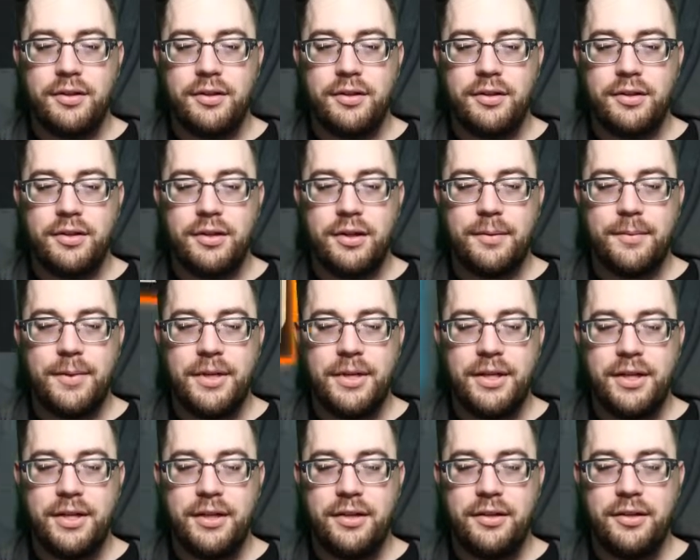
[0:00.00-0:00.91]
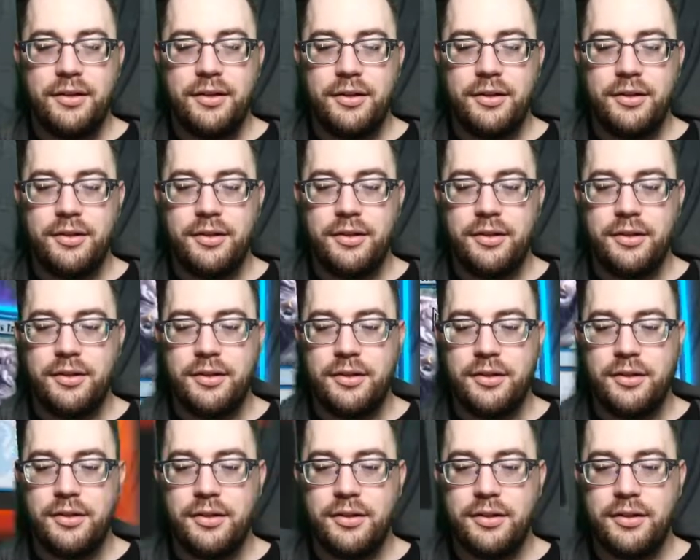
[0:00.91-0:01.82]
I mean,
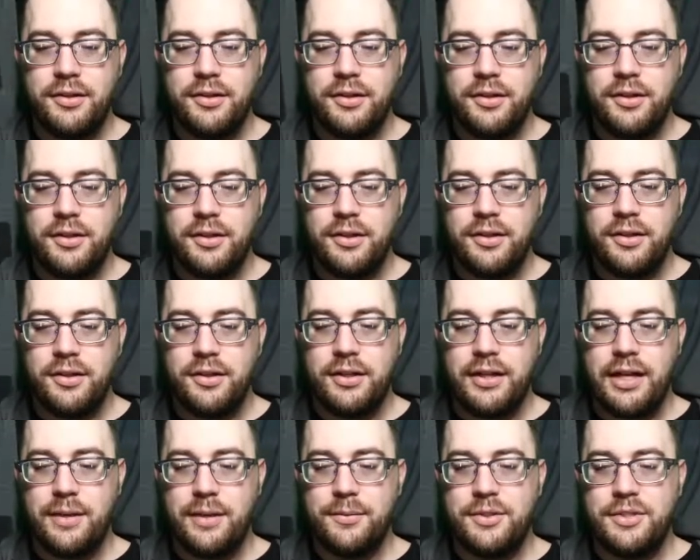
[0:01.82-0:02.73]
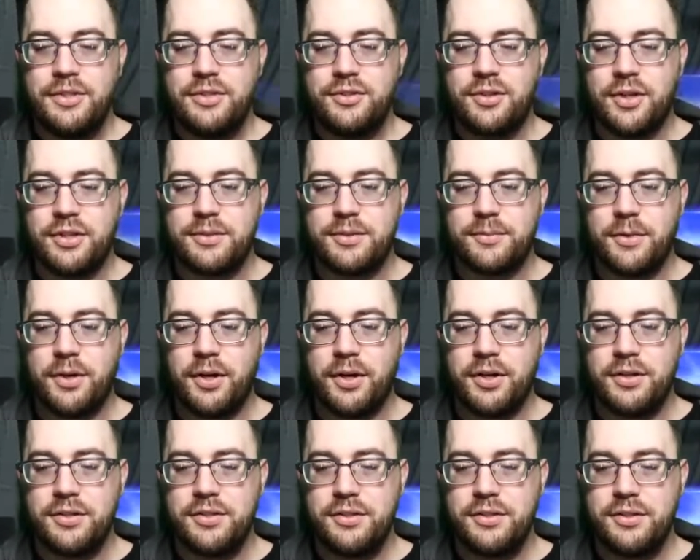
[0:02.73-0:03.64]
yeah, we'll just draw some
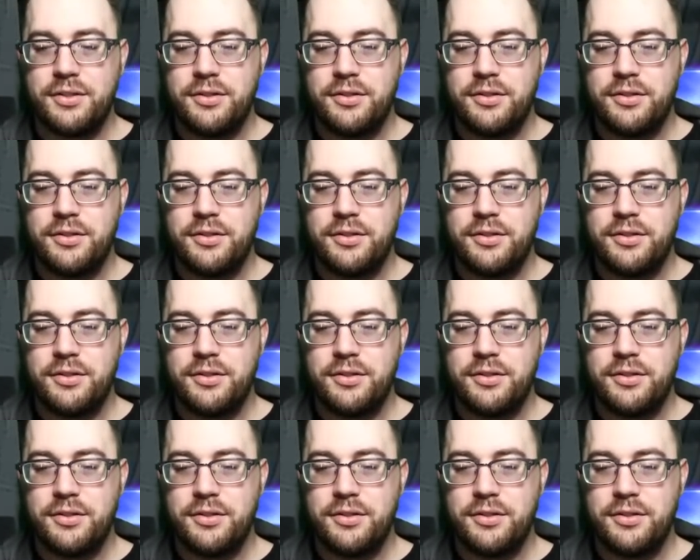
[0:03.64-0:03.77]
cards.